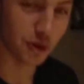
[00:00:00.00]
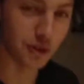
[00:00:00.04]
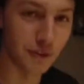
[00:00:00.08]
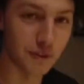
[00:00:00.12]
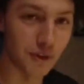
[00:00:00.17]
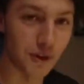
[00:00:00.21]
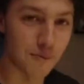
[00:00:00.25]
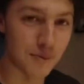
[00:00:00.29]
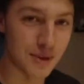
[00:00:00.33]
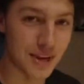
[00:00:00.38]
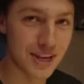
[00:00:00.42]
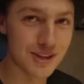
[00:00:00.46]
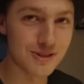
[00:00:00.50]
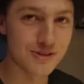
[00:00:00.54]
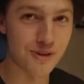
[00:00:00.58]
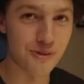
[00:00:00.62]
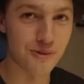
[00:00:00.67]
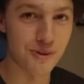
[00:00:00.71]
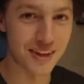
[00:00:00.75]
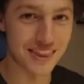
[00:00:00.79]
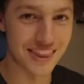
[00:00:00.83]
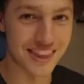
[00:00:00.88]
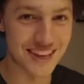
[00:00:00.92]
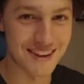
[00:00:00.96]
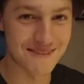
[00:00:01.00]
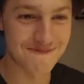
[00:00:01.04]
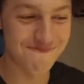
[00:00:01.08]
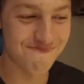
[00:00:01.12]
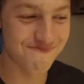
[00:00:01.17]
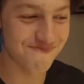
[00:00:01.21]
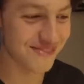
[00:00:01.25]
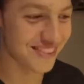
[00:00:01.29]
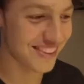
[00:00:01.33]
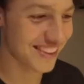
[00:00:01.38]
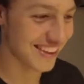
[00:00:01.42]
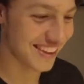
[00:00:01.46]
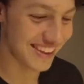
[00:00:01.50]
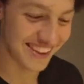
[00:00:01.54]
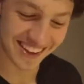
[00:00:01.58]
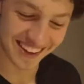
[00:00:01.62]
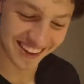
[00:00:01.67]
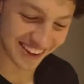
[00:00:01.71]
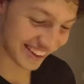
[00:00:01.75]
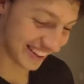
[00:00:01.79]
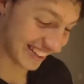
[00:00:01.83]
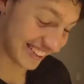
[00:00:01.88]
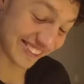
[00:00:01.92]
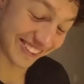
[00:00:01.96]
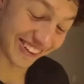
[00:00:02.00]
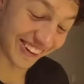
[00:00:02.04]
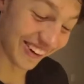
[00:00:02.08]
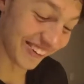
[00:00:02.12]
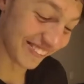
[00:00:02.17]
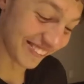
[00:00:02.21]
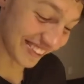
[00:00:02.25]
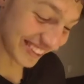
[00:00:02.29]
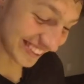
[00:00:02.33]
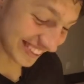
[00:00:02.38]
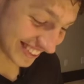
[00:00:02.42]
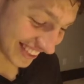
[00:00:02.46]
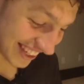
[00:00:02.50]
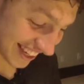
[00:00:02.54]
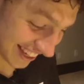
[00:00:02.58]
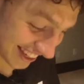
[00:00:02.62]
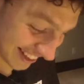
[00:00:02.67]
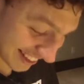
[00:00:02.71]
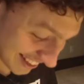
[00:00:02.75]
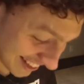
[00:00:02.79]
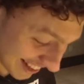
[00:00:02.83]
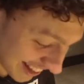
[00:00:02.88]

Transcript: had to film an intro with it. That's all I'm gonna say.